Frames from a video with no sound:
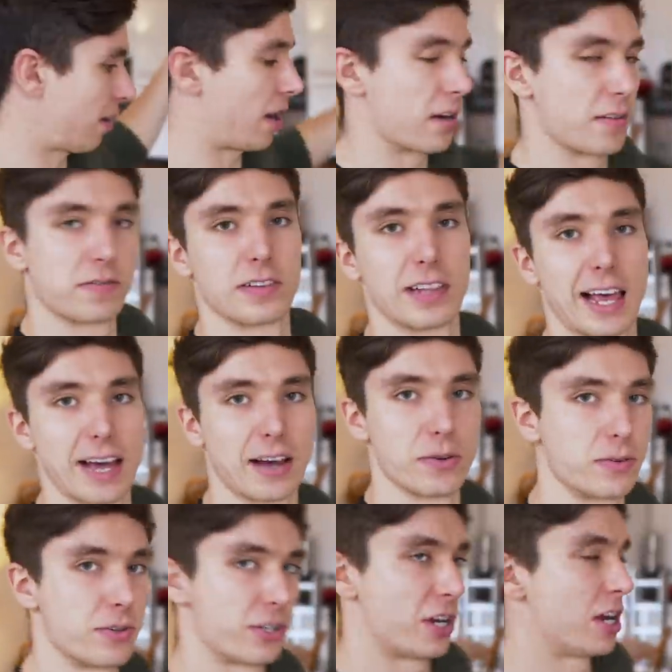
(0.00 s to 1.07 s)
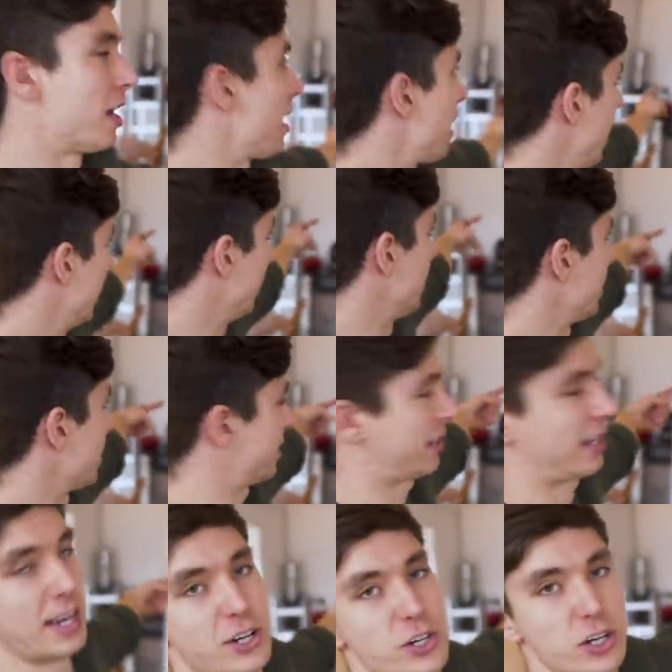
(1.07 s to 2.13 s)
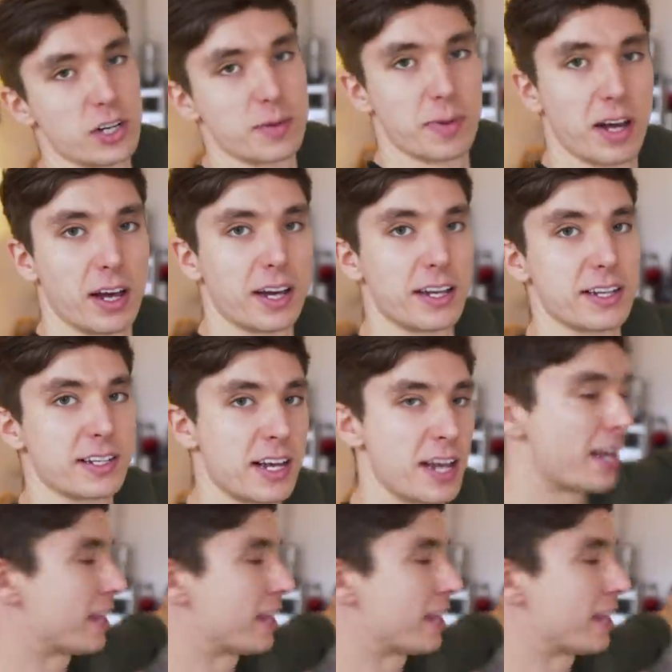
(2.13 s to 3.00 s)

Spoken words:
Kind of lounge. And then there's a kitchen behind.